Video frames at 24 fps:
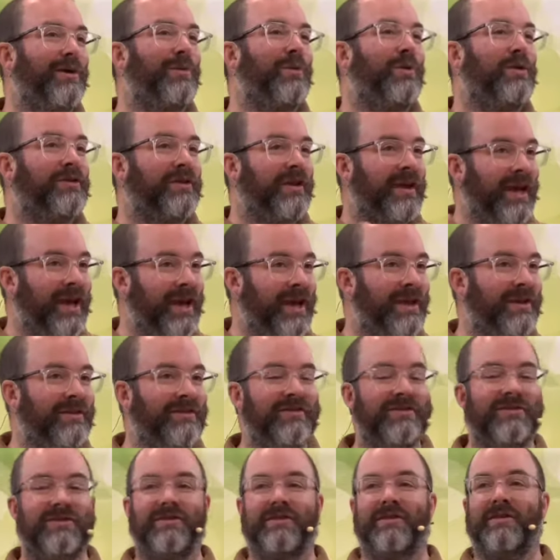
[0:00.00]
what it
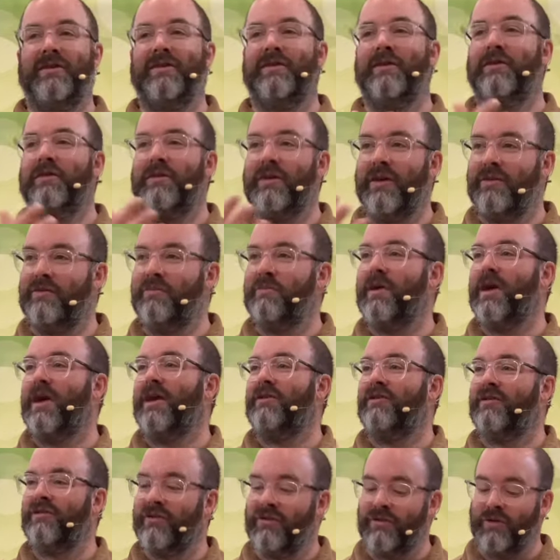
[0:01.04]
is that this
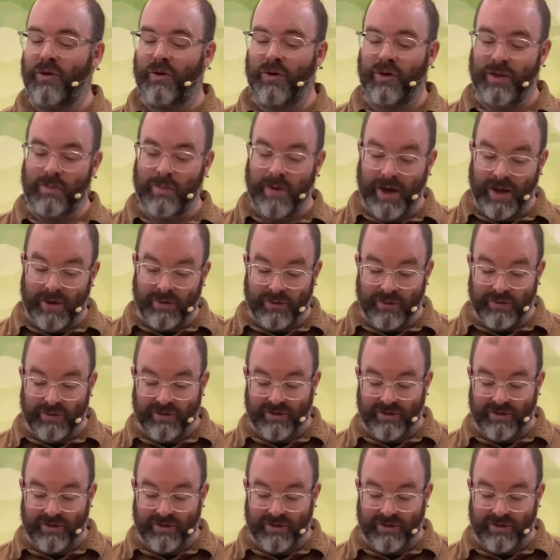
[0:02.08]
message is all about.